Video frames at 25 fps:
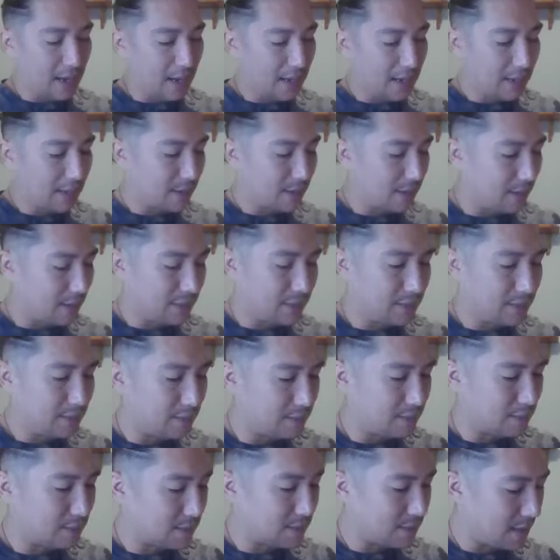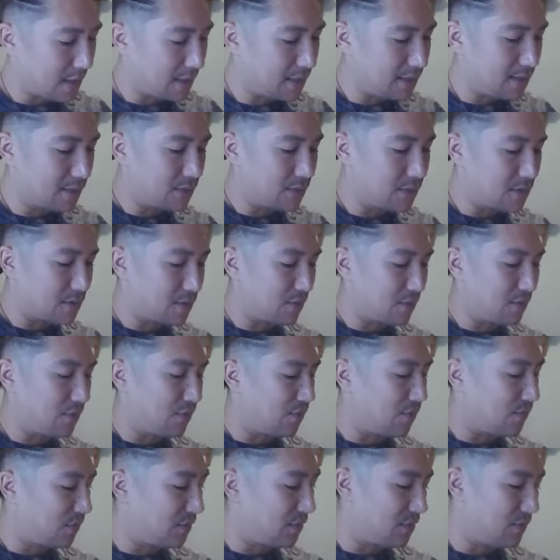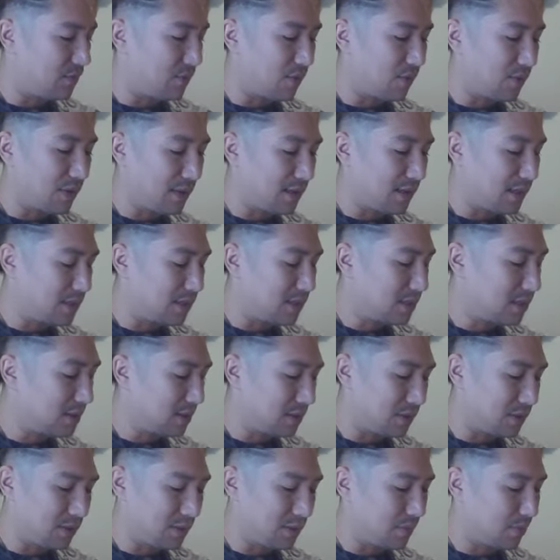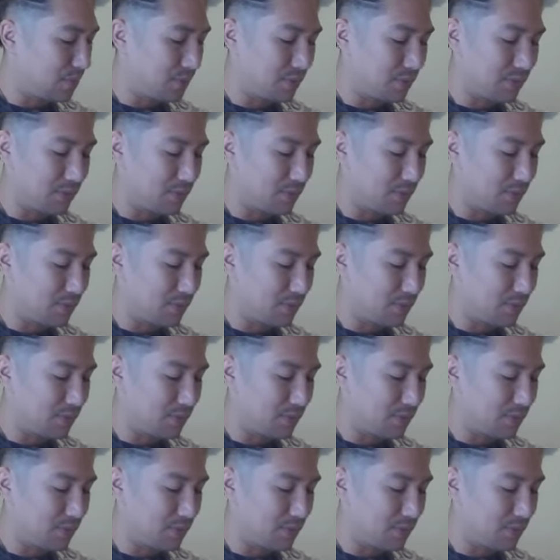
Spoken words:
I use the for each loop